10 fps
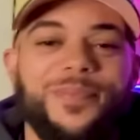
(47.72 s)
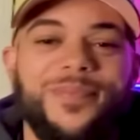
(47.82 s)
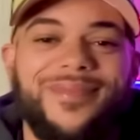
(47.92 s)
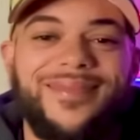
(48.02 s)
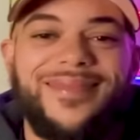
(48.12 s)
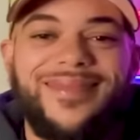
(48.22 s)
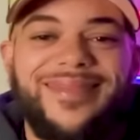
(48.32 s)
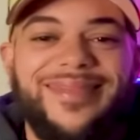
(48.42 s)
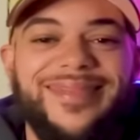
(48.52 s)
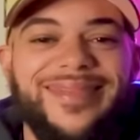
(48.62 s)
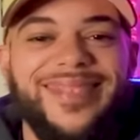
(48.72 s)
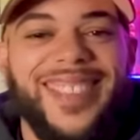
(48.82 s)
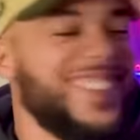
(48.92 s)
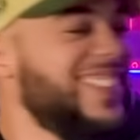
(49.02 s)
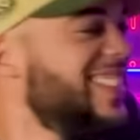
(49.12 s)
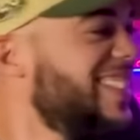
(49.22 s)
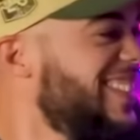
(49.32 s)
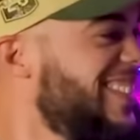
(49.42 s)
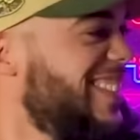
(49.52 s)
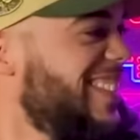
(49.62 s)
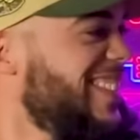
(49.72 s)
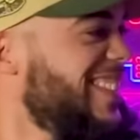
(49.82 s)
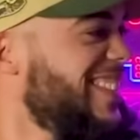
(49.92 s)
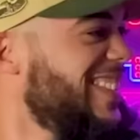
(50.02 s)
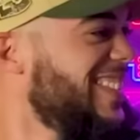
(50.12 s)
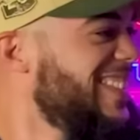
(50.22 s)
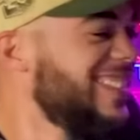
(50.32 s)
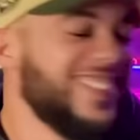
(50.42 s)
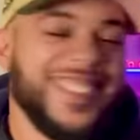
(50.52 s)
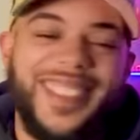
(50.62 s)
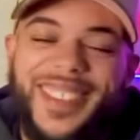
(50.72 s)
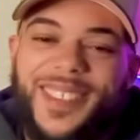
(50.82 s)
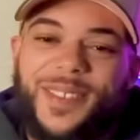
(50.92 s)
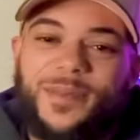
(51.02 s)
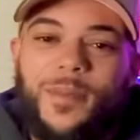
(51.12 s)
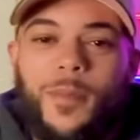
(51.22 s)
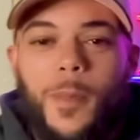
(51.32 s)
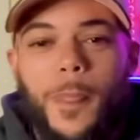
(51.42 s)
[no speech]